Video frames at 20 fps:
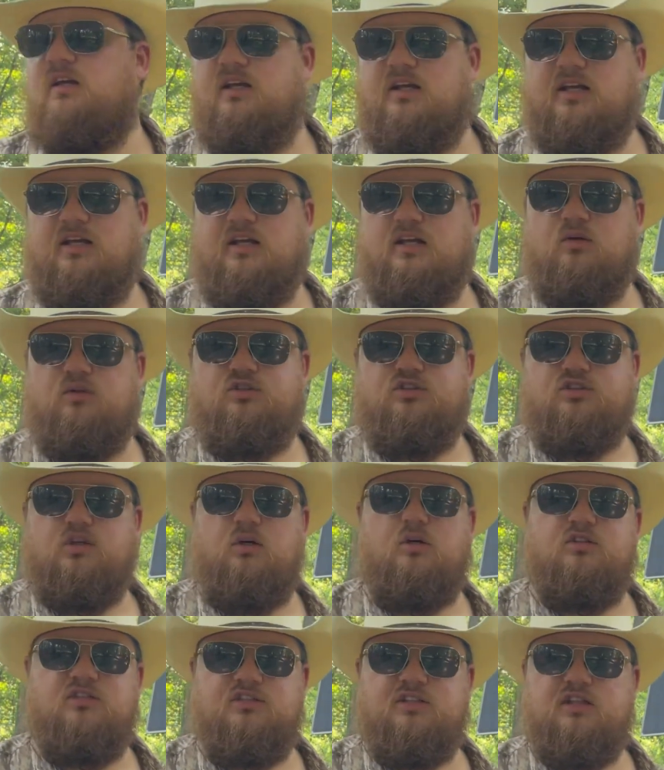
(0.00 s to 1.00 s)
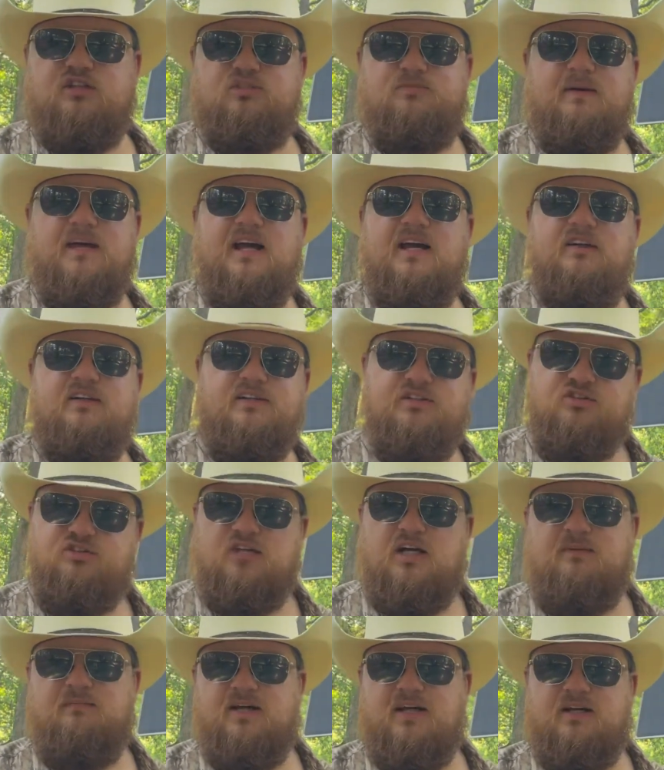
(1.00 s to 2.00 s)
it'll charge those batteries
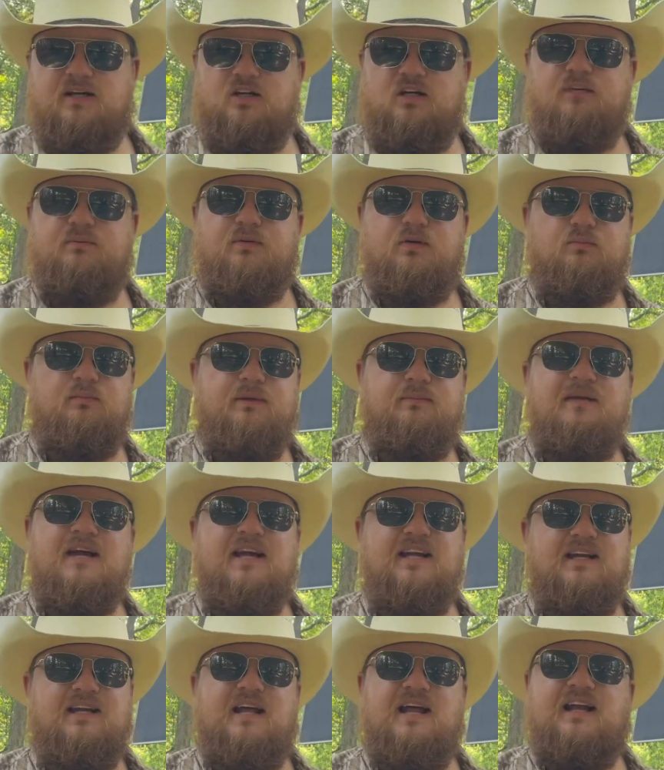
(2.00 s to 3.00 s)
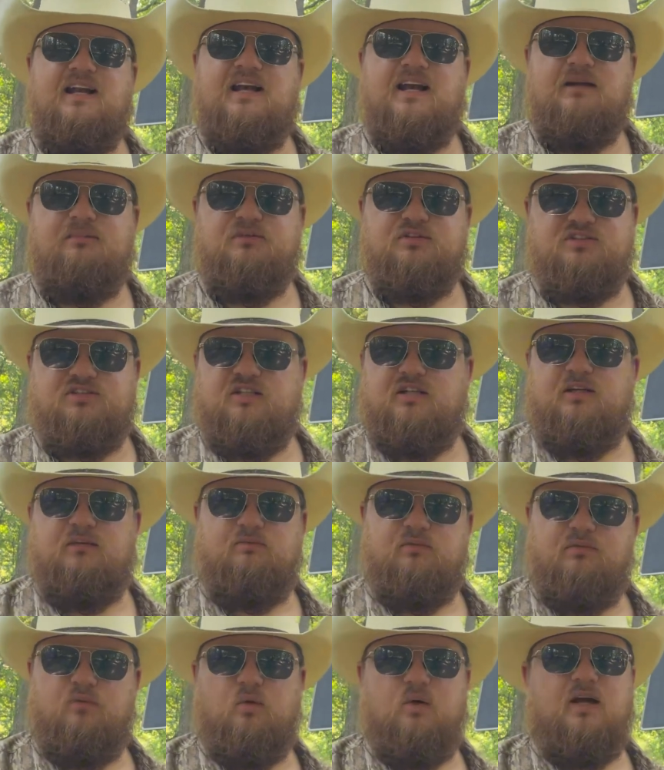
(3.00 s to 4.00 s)
right back up. It'll be back at 99%
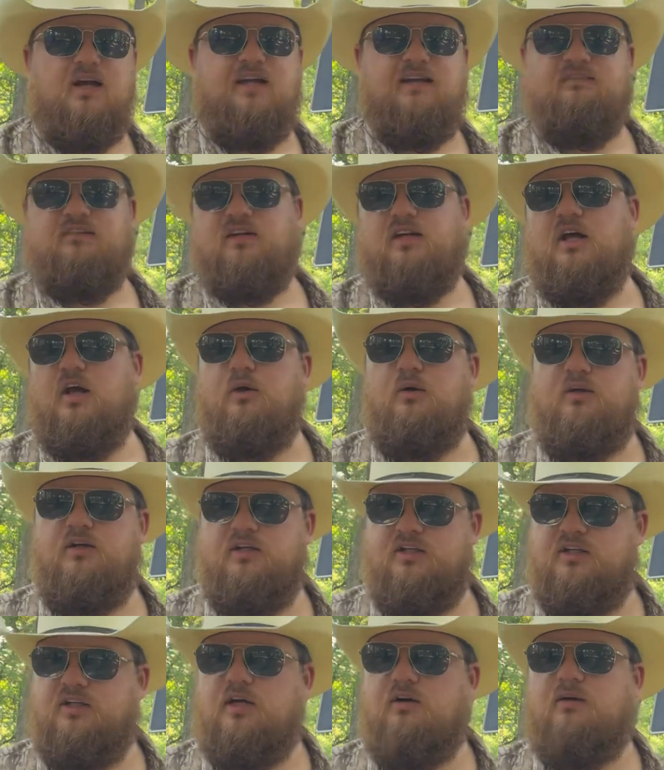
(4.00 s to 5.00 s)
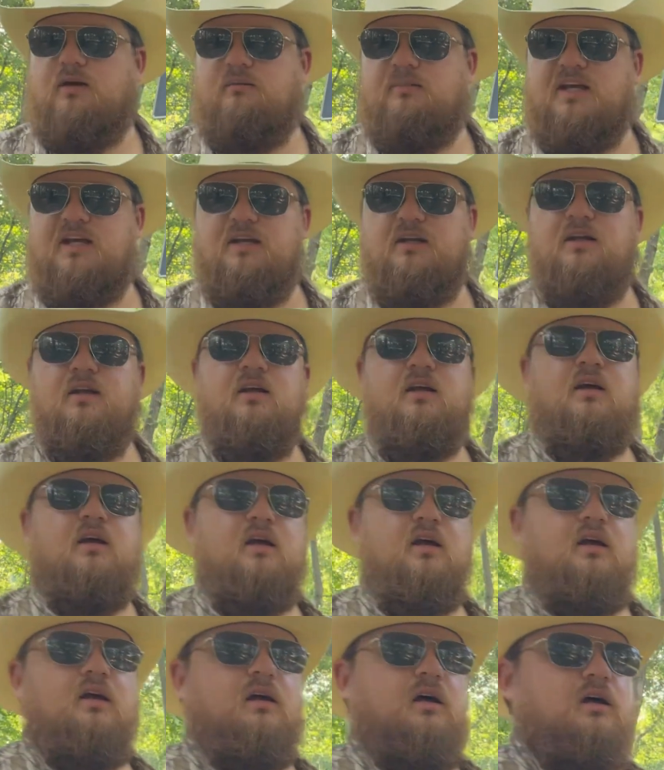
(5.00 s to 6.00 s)
before I even know it. You know what I mean?
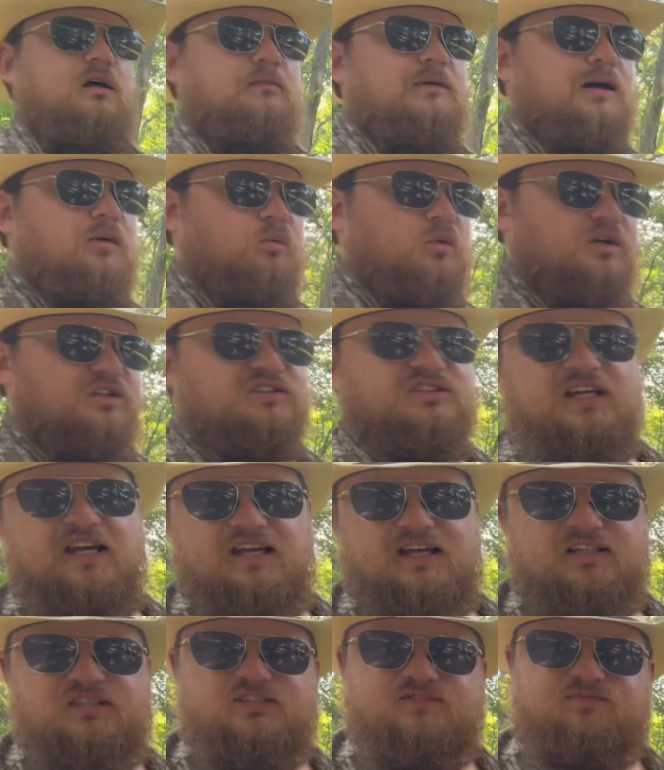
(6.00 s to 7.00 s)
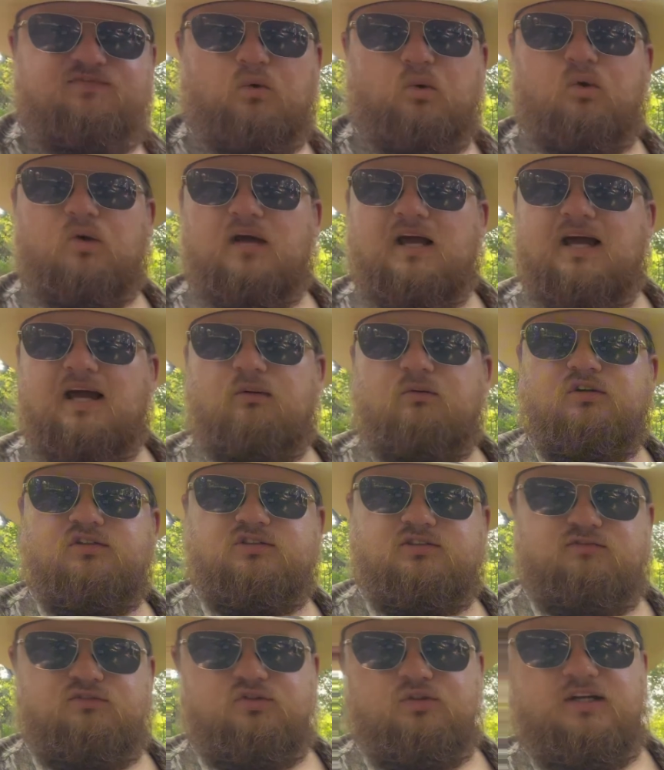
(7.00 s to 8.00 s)
I want to say it's 4 hours
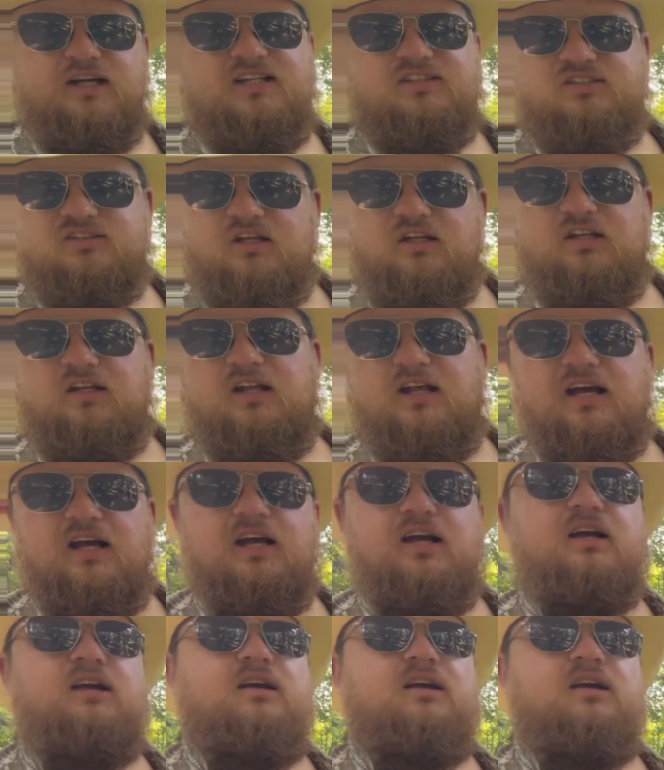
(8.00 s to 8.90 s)
of direct sunlight,